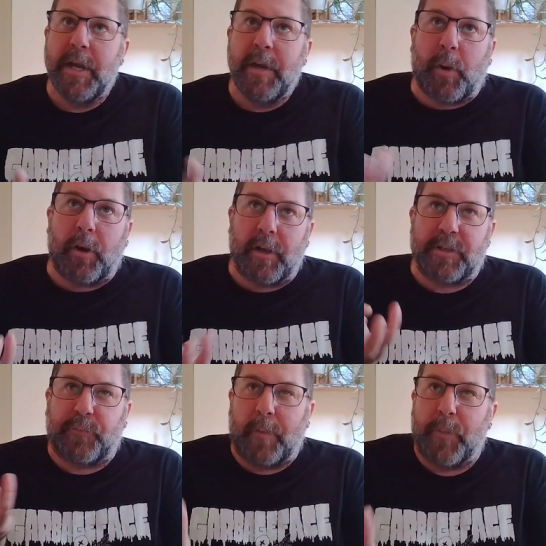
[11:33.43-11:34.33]
part
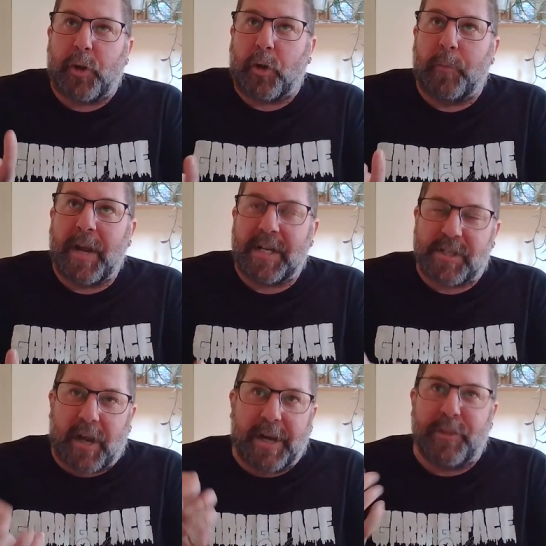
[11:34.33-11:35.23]
is from the urbex
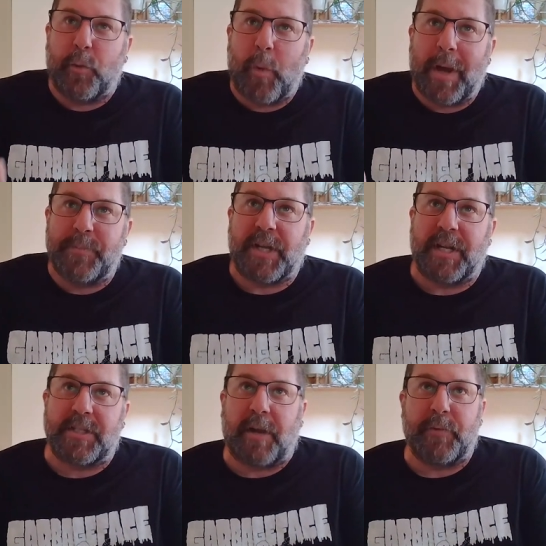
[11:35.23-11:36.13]
side and the
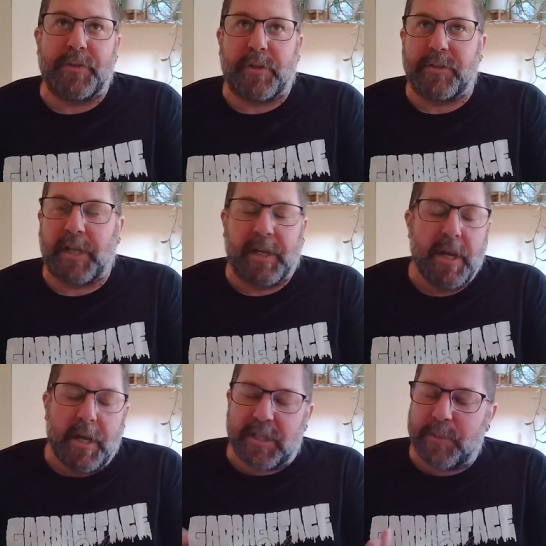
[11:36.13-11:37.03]
website stuff is there's like
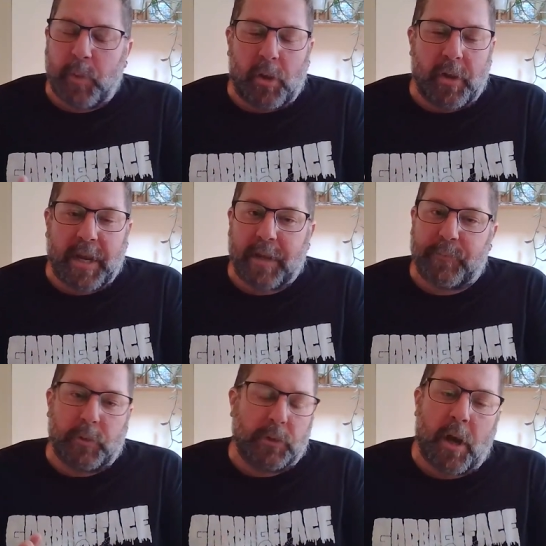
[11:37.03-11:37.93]
a small
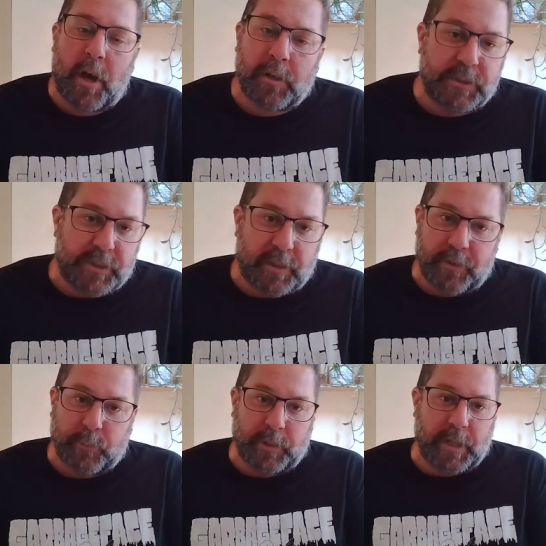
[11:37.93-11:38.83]
handful. Lachlan's
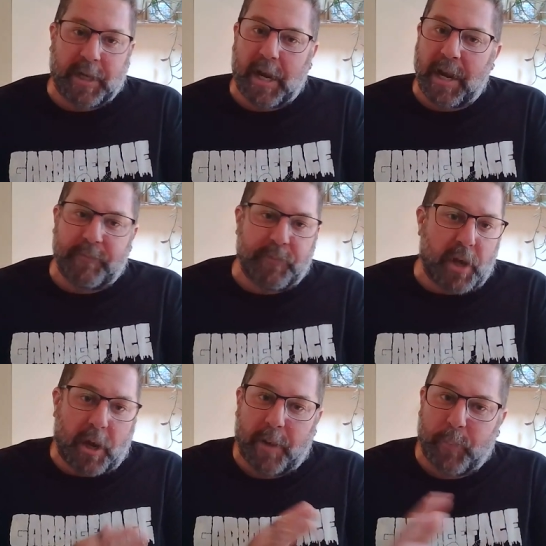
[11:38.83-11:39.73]
another one. Like, I have the
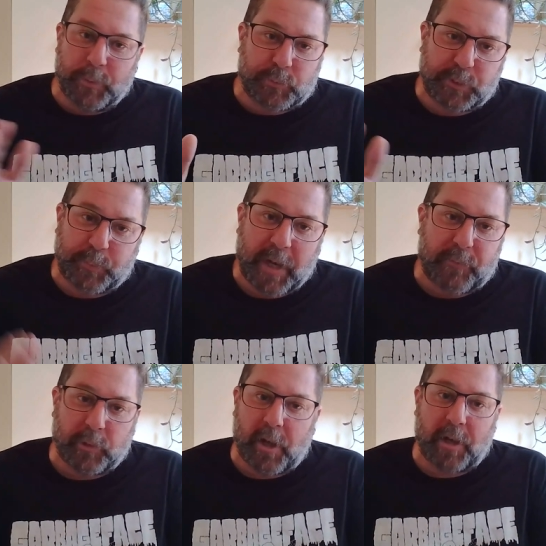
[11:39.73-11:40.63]
utmost respect
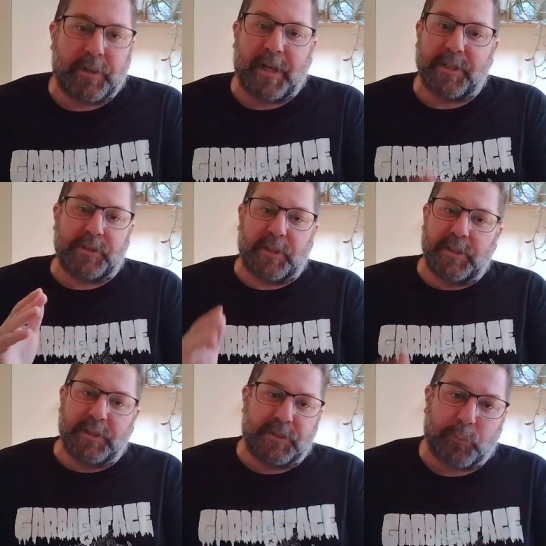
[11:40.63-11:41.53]
for Lachlan. I just think
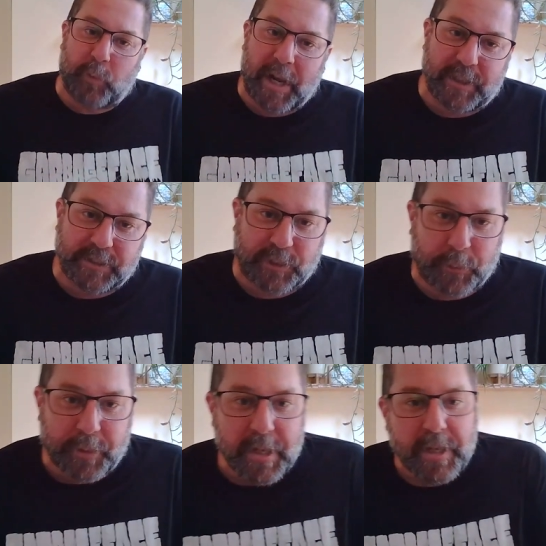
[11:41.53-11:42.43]
he's the raddest
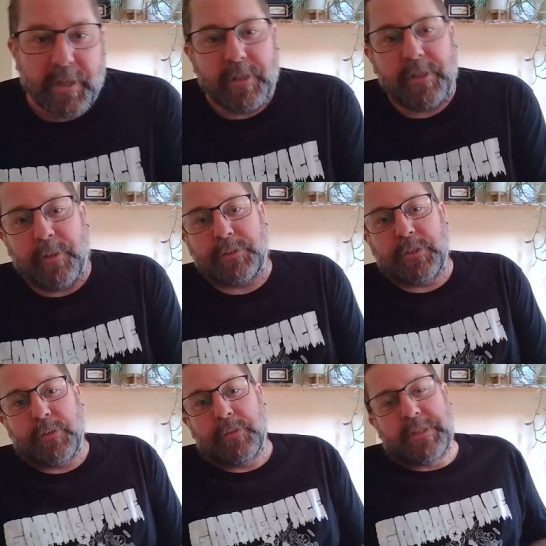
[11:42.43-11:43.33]
dude. You know,
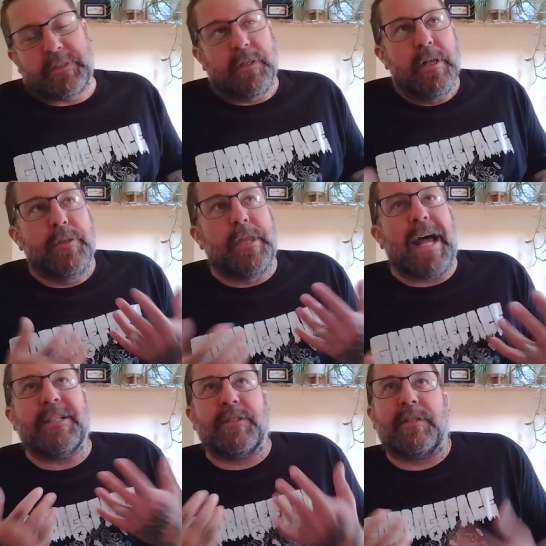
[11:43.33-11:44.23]
so it's,
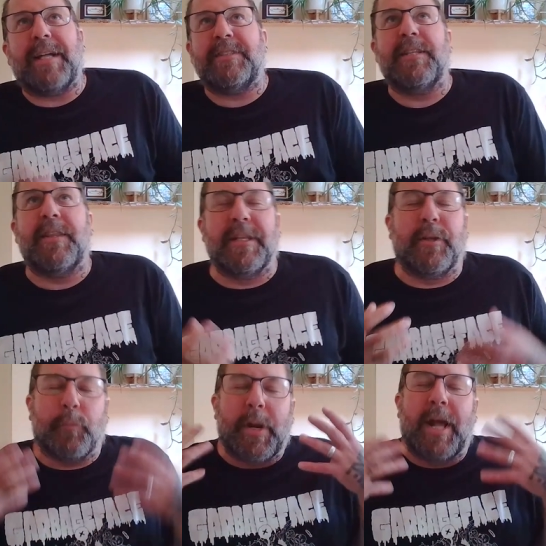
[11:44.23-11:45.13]
that's that's the thing
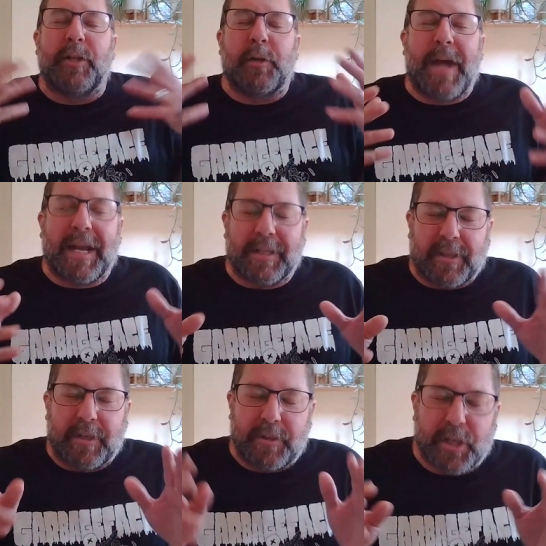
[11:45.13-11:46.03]
that when I look back at
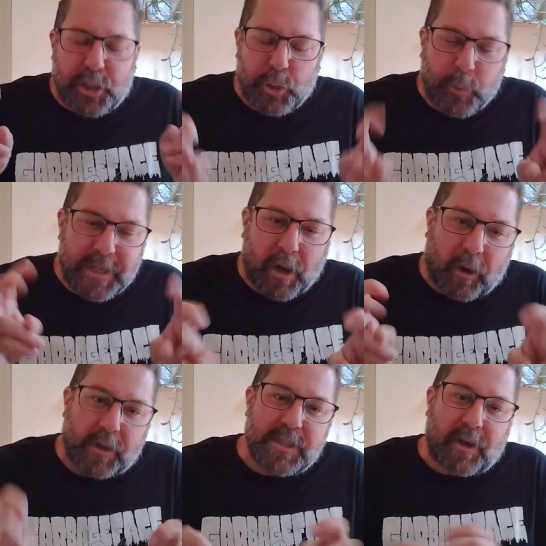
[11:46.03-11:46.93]
the the U E
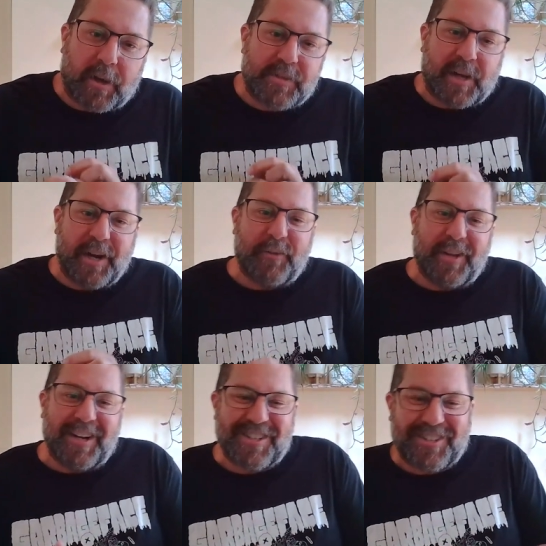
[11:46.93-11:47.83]
R side of
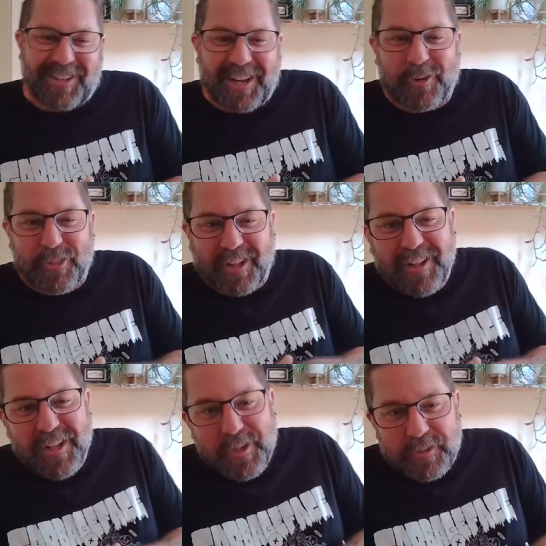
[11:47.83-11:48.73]
it, as you say, or the,
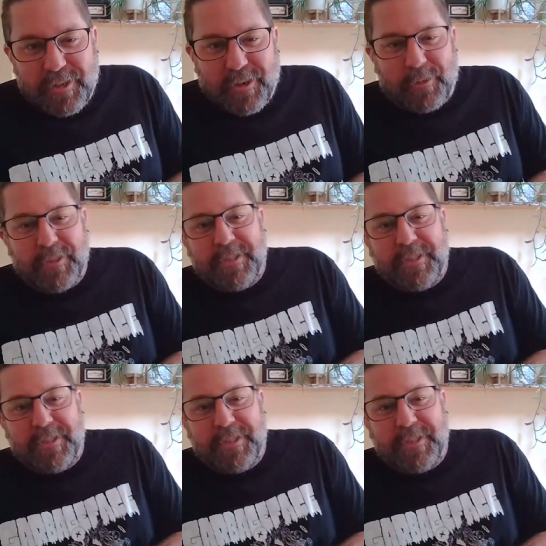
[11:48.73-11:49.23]
you know,